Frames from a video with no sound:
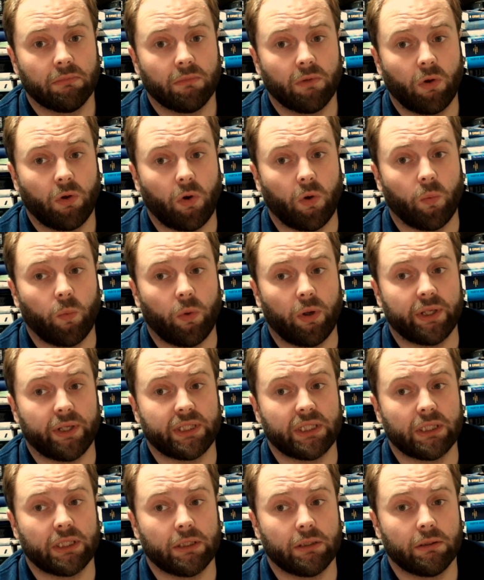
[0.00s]

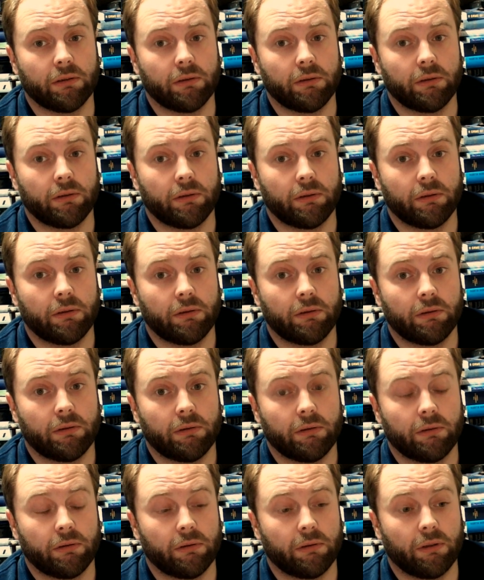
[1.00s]
Cornwallis,
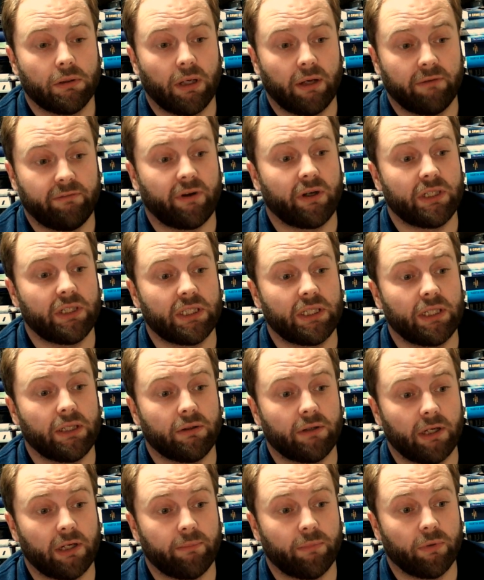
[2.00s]
a very senior
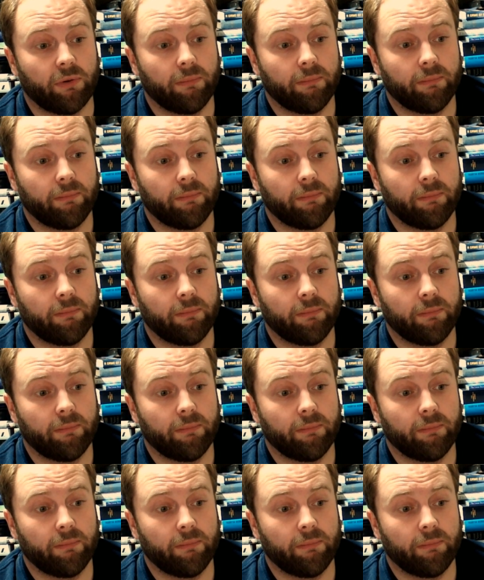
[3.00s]
admiral.